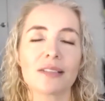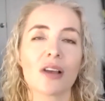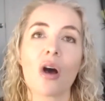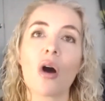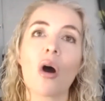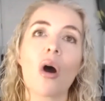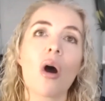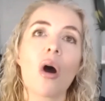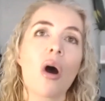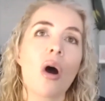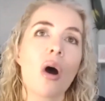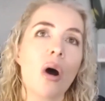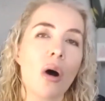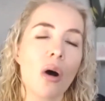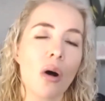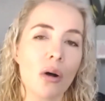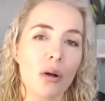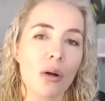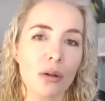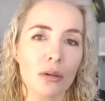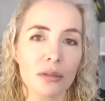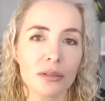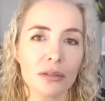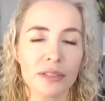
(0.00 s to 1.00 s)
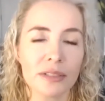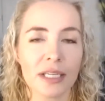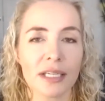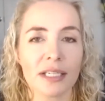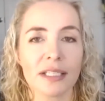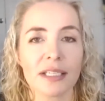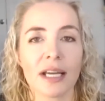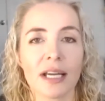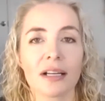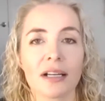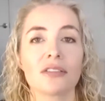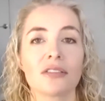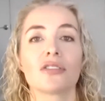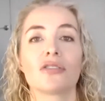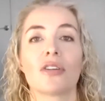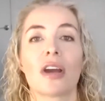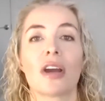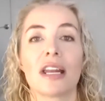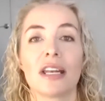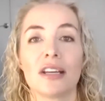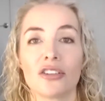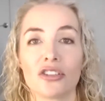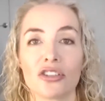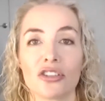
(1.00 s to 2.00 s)
a whole detailed
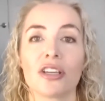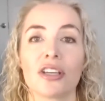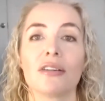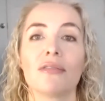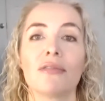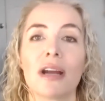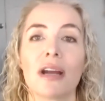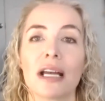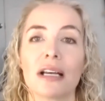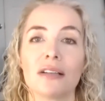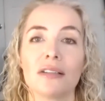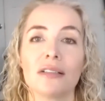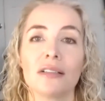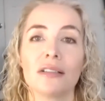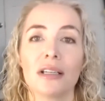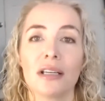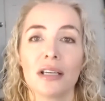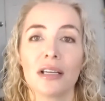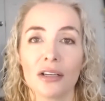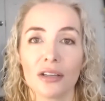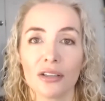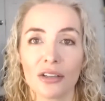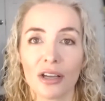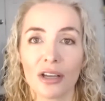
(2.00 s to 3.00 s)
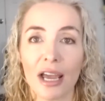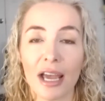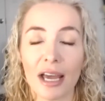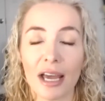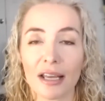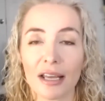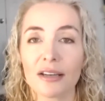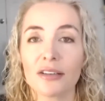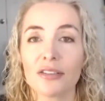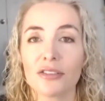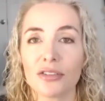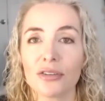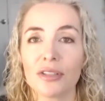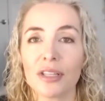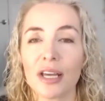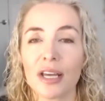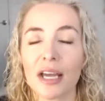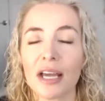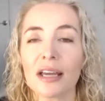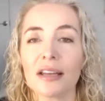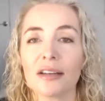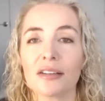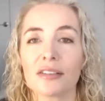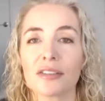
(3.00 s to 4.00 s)
strategy around how to do that.